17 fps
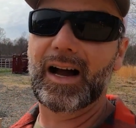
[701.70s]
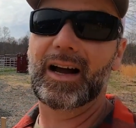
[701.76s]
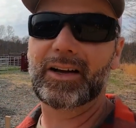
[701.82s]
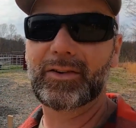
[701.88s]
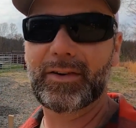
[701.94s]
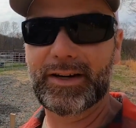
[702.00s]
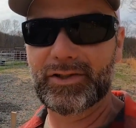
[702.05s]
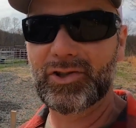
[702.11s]
a
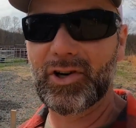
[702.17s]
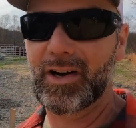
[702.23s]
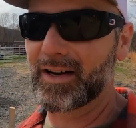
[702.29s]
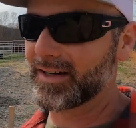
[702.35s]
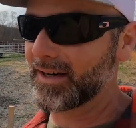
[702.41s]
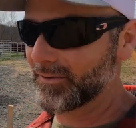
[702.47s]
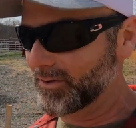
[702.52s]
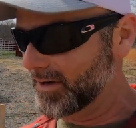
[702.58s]
concrete
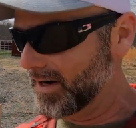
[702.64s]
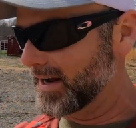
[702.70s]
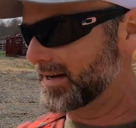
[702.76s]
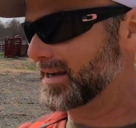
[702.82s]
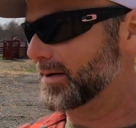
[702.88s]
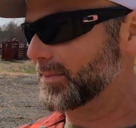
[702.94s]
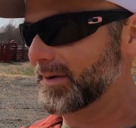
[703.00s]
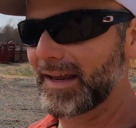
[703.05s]
truck if you're
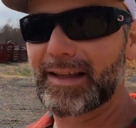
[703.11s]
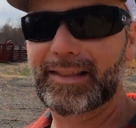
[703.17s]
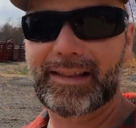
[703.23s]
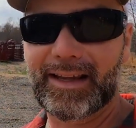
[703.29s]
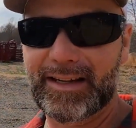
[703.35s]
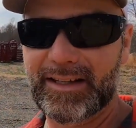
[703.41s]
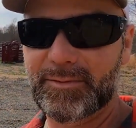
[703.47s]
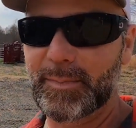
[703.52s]
not keeping that
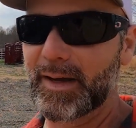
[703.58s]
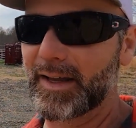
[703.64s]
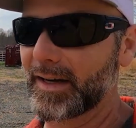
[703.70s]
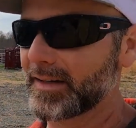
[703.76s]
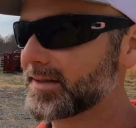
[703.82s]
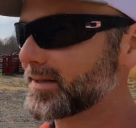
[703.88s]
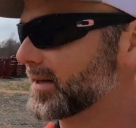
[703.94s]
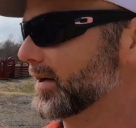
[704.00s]
thing
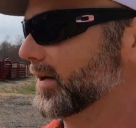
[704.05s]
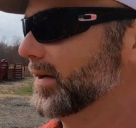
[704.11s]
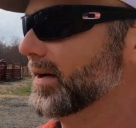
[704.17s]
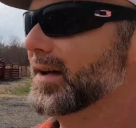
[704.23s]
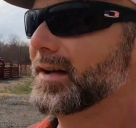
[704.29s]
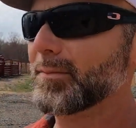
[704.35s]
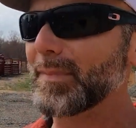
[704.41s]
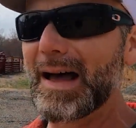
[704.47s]
spinning. So
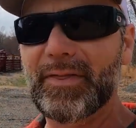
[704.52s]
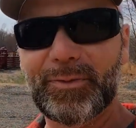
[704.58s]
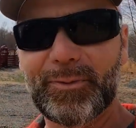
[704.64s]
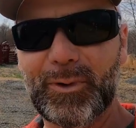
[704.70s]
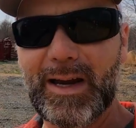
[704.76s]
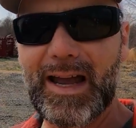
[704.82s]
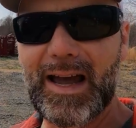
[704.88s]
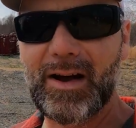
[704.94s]
about
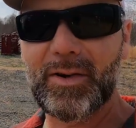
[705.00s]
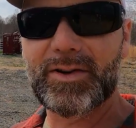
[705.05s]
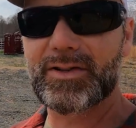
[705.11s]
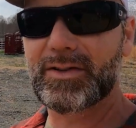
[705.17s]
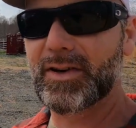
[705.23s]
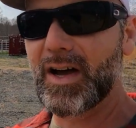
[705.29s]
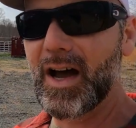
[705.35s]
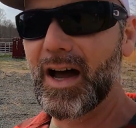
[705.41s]
three hours
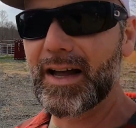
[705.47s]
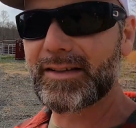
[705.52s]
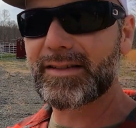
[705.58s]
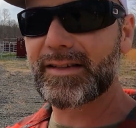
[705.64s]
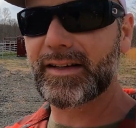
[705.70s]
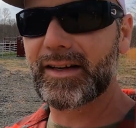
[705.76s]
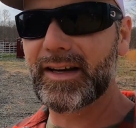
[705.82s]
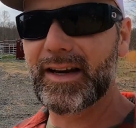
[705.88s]
on a hot
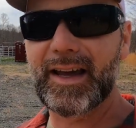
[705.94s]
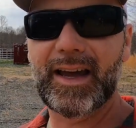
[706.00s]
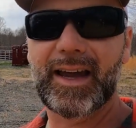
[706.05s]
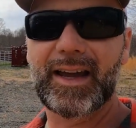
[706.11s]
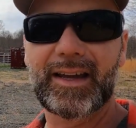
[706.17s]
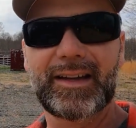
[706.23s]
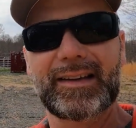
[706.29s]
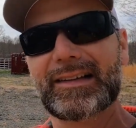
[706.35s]
sunny
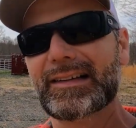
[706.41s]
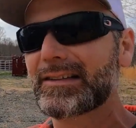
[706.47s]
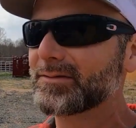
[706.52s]
day.